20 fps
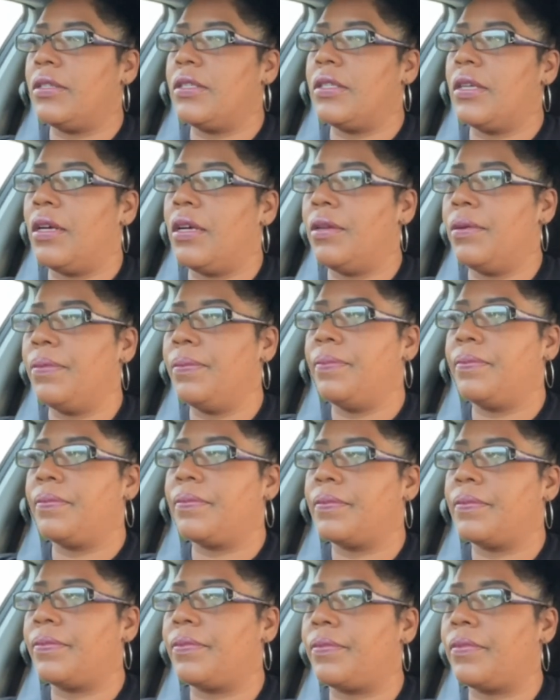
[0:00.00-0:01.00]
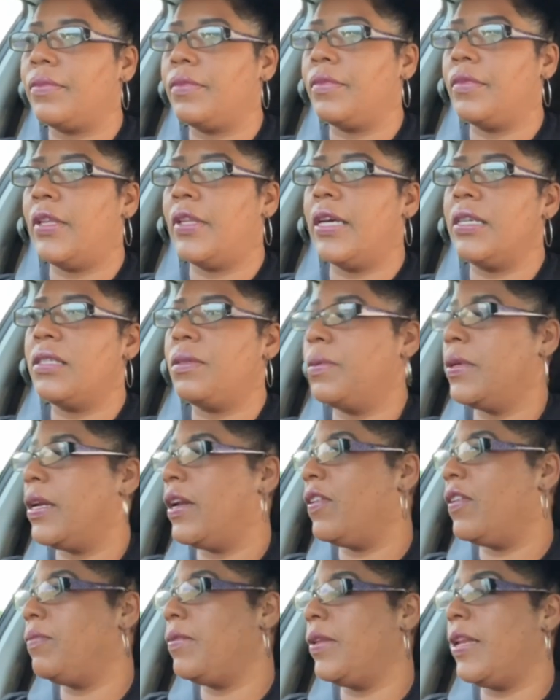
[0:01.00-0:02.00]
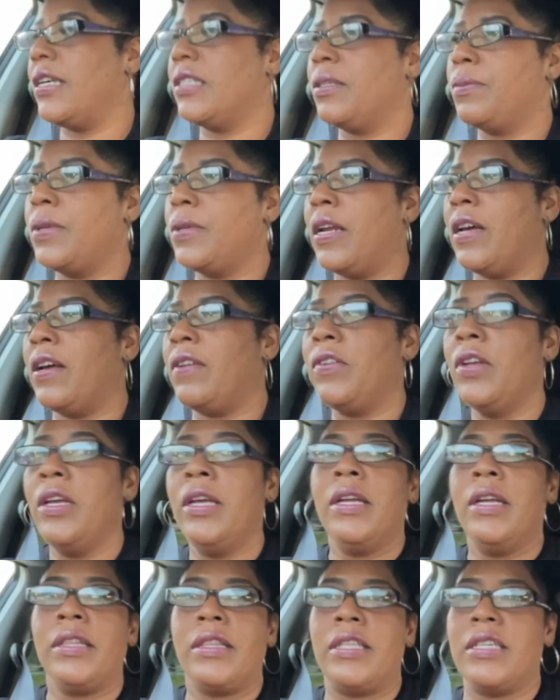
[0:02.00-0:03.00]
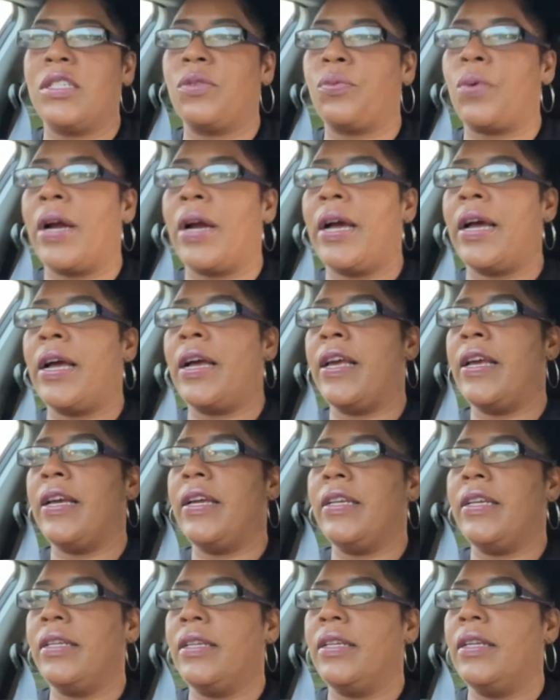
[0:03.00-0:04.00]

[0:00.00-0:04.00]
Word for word: So that's what I've, that's what I've, this ride,